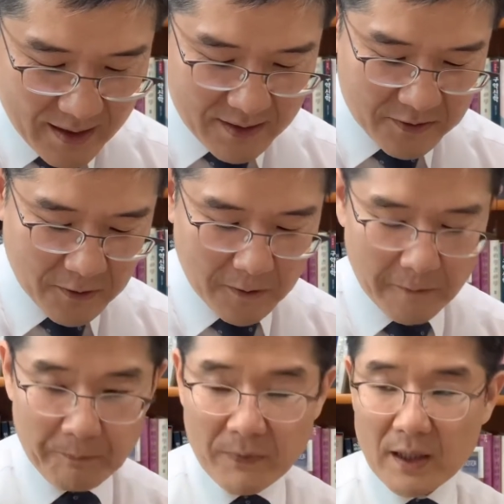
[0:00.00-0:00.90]

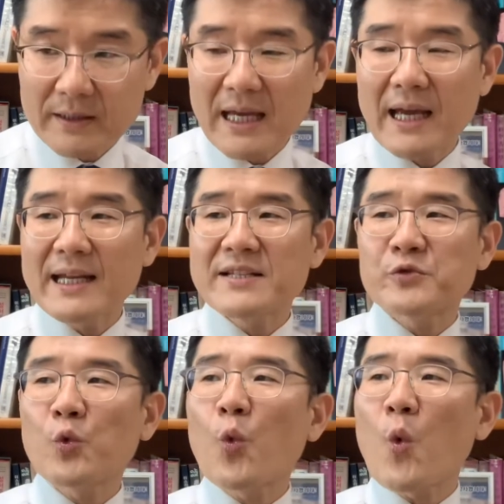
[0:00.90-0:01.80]
So that is
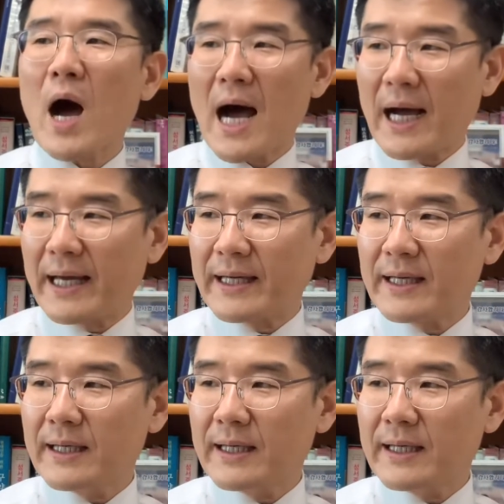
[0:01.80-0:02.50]
why